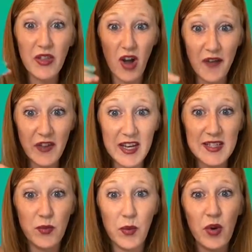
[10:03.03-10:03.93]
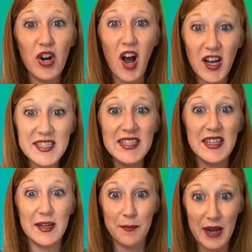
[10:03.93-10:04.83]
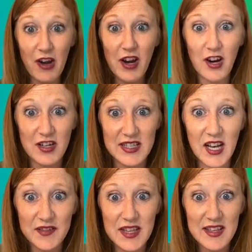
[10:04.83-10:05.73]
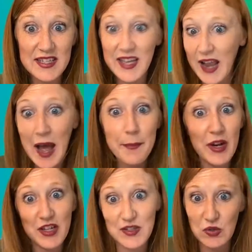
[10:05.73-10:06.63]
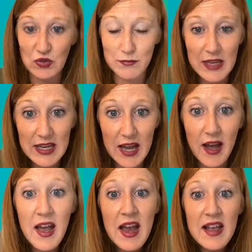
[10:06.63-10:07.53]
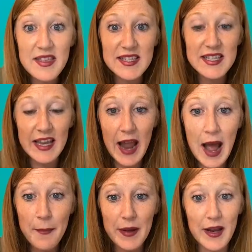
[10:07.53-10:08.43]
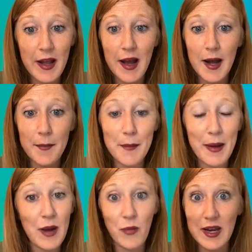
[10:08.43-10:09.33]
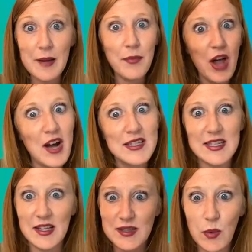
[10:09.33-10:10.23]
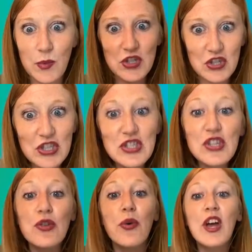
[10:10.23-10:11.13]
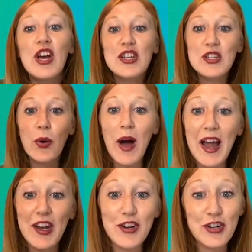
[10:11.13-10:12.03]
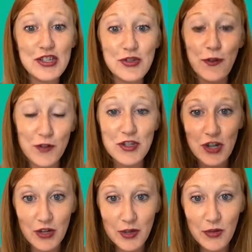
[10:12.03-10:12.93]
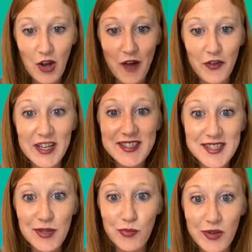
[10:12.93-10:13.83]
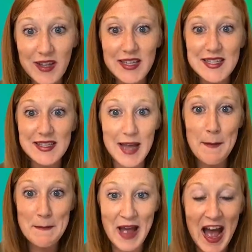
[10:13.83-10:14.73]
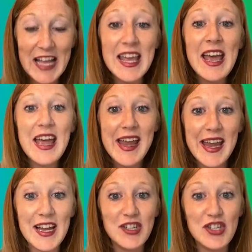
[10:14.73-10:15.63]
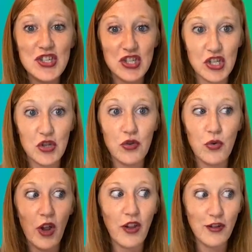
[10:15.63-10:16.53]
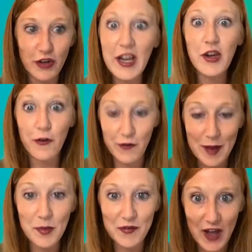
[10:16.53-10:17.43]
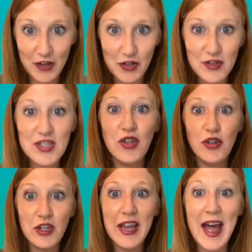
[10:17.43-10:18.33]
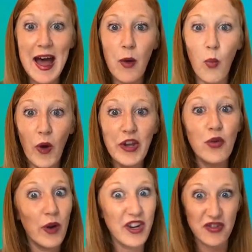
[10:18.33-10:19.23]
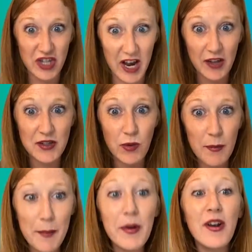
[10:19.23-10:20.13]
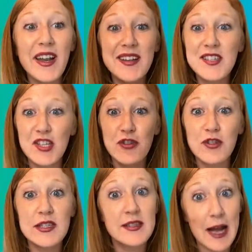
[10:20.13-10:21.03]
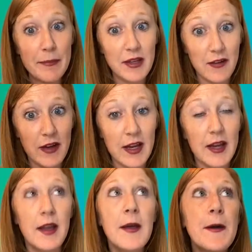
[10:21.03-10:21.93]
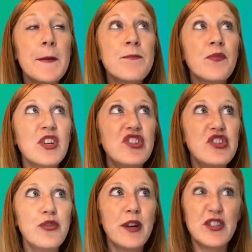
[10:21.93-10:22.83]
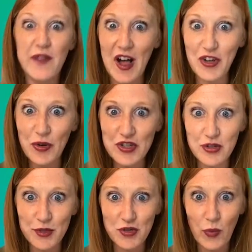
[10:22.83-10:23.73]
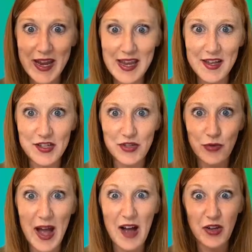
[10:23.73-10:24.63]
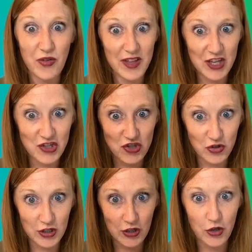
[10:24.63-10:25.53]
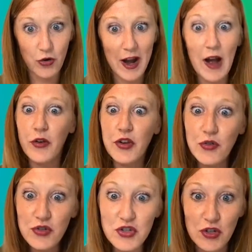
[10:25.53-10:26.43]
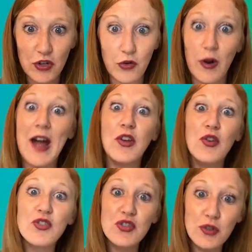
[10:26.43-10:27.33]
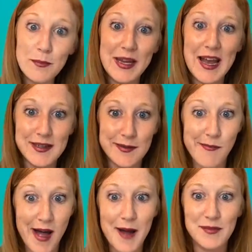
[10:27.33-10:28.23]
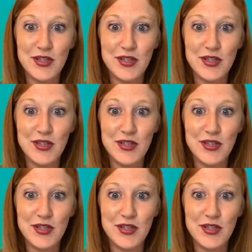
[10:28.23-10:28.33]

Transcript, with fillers: with confidence when we're constantly comparing ourselves and this can happen on social media this can happen um, by reading blogs that tell us what we should do so i encourage you if you're struggling with confidence to really step back and to look at your family values to look at what you want your child to remember and to stop giving too much value and too much weight into how you think it should look or how you should look or how you should be as a mom.